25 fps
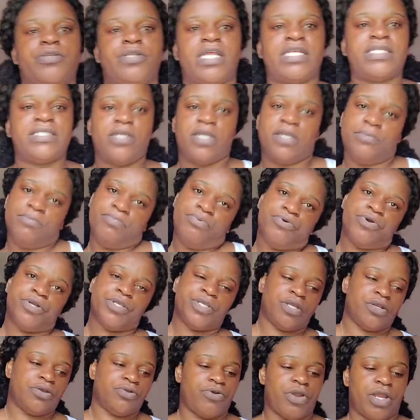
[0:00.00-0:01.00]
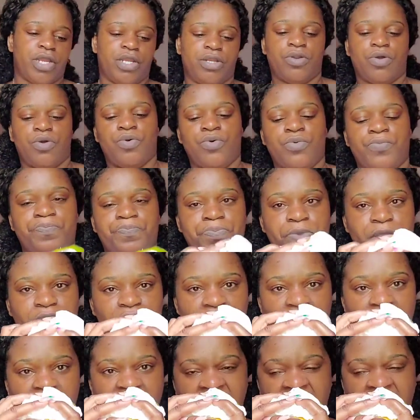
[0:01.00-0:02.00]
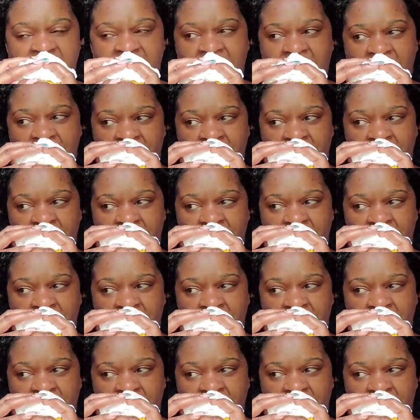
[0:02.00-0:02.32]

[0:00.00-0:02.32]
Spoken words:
That's not important. That's not important right now.